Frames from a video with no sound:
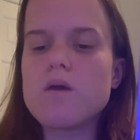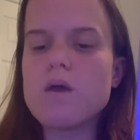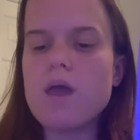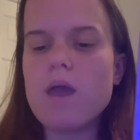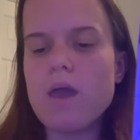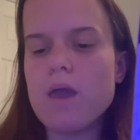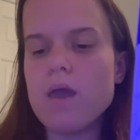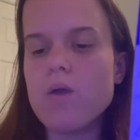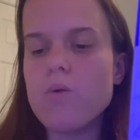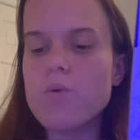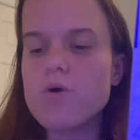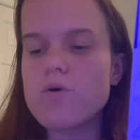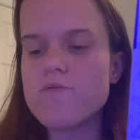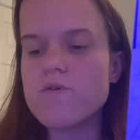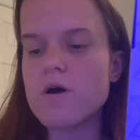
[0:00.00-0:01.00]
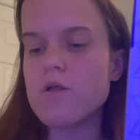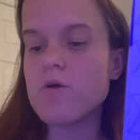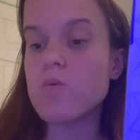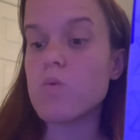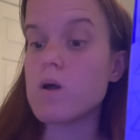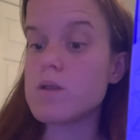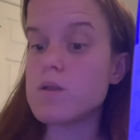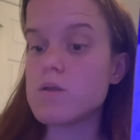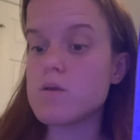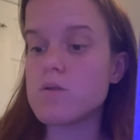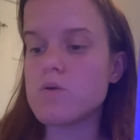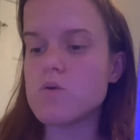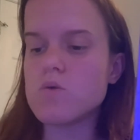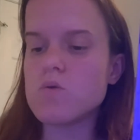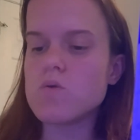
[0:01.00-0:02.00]
A will follow 1 to
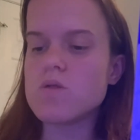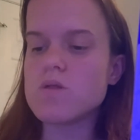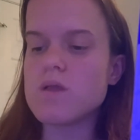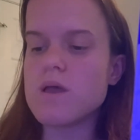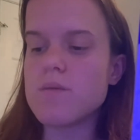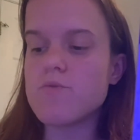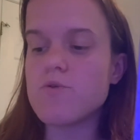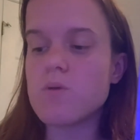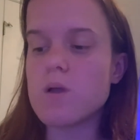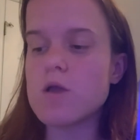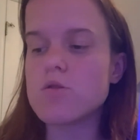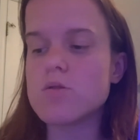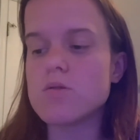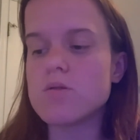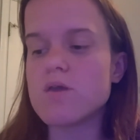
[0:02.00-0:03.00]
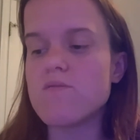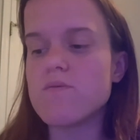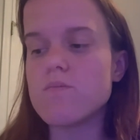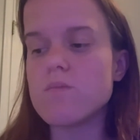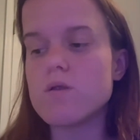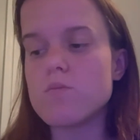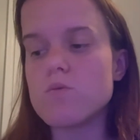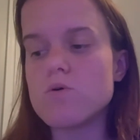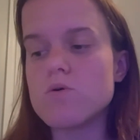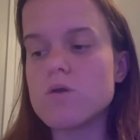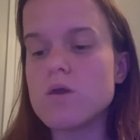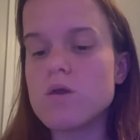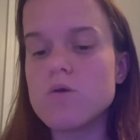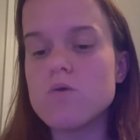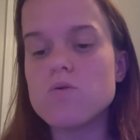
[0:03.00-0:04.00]
2 step directions given minimal
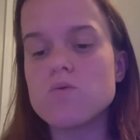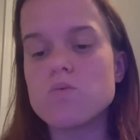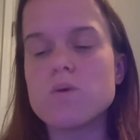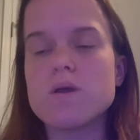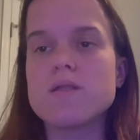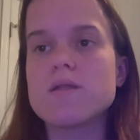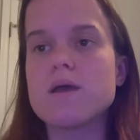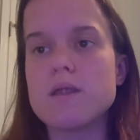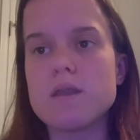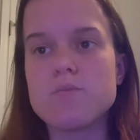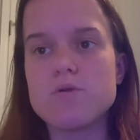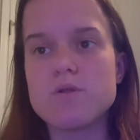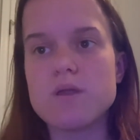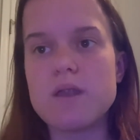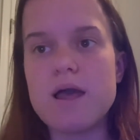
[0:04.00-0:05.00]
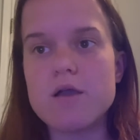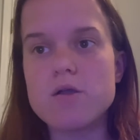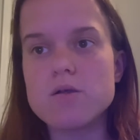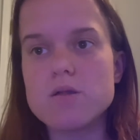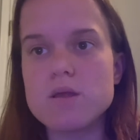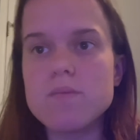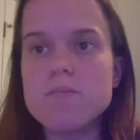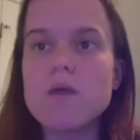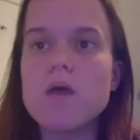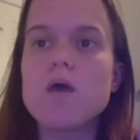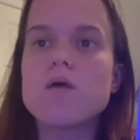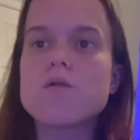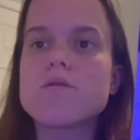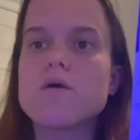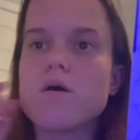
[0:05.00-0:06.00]
cues with 90% accuracy.
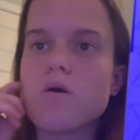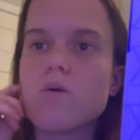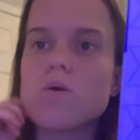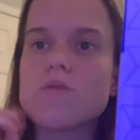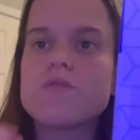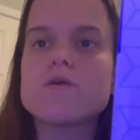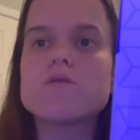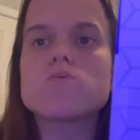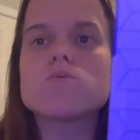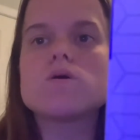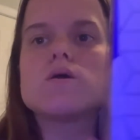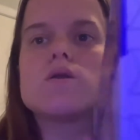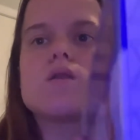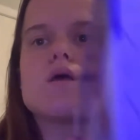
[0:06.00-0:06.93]
So with this one,